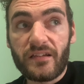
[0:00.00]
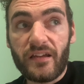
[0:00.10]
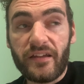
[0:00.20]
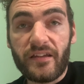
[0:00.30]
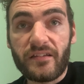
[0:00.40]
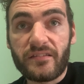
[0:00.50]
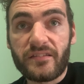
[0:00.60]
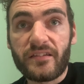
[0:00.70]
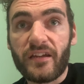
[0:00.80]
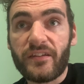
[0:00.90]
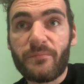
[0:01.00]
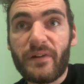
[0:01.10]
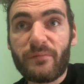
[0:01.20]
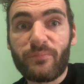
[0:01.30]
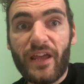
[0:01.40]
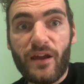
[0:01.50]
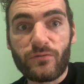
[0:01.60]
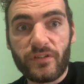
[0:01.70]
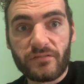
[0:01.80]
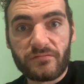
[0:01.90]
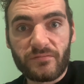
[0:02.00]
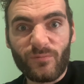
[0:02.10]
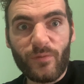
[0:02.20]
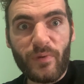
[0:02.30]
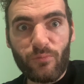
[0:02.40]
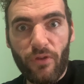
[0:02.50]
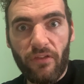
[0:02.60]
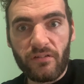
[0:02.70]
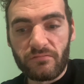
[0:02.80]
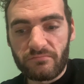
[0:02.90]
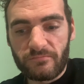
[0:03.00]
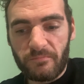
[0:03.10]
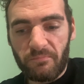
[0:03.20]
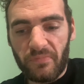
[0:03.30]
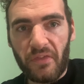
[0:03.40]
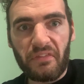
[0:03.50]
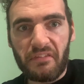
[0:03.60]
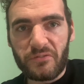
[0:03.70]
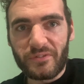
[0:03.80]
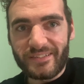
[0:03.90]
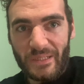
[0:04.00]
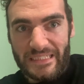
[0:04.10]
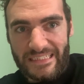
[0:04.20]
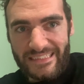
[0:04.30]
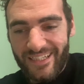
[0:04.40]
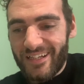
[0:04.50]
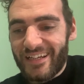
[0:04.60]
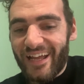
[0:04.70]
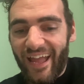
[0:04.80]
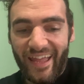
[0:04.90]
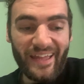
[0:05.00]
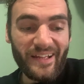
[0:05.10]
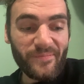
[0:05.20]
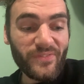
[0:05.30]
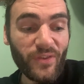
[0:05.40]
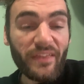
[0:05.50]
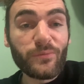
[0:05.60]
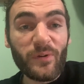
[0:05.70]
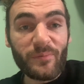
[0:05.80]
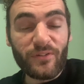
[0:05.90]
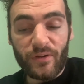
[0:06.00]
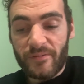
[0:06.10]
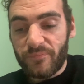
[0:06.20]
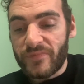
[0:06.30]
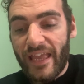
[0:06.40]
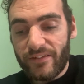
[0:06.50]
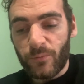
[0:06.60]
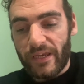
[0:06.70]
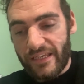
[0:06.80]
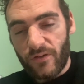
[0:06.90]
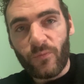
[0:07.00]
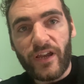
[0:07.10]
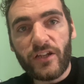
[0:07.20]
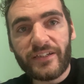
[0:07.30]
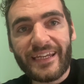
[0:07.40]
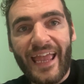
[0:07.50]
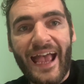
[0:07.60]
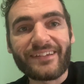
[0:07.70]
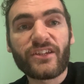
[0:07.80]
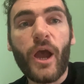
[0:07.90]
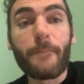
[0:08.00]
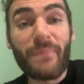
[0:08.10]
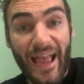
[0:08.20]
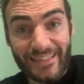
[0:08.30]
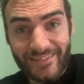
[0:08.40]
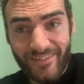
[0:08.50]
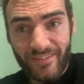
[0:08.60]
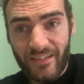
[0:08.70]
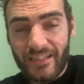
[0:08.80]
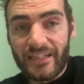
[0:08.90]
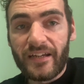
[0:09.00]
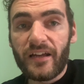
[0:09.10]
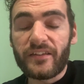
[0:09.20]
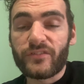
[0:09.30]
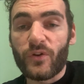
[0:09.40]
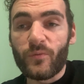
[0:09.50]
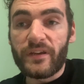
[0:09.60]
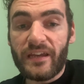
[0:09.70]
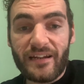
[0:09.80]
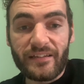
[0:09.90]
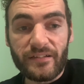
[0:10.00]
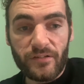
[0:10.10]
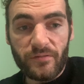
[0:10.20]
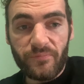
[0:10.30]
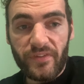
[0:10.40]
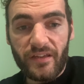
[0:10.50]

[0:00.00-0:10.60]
my brawd. With my brother. I think that's right. So that's what we've been doing. Next week, we are looking at commands. So we had a little